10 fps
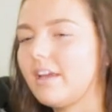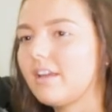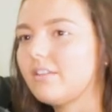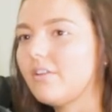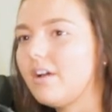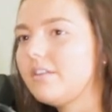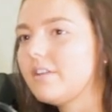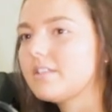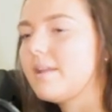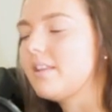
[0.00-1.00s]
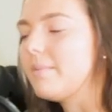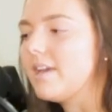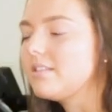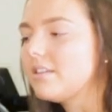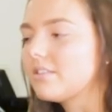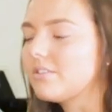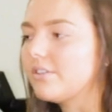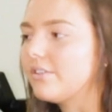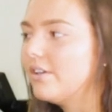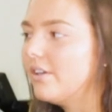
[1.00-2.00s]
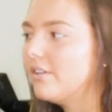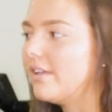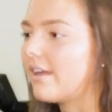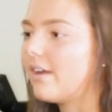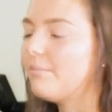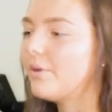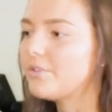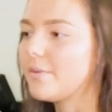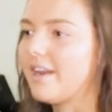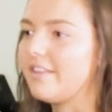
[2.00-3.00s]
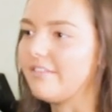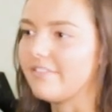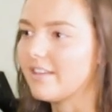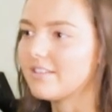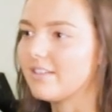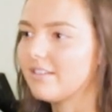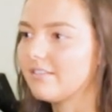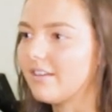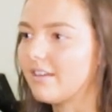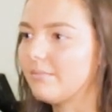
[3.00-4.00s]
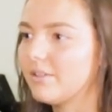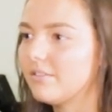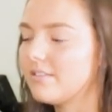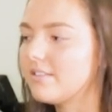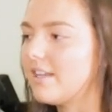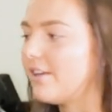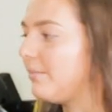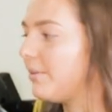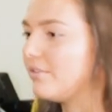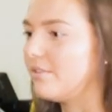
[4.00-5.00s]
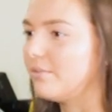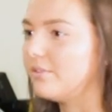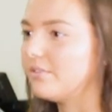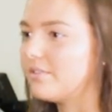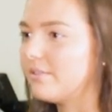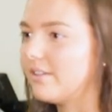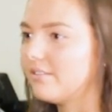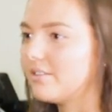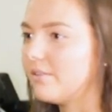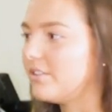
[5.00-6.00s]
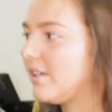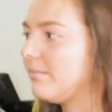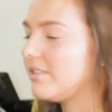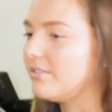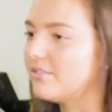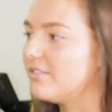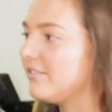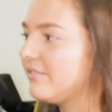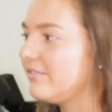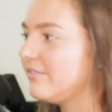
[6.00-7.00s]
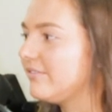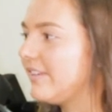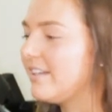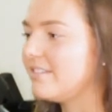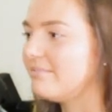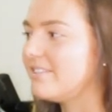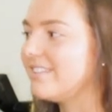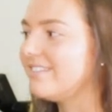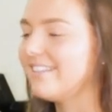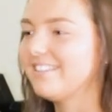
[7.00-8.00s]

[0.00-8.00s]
Like, not underestimating the basics too. Like, I'm not doing anything fancy. Like, I'm not standing on Bosu balls doing squat jumps and all sorts of random things.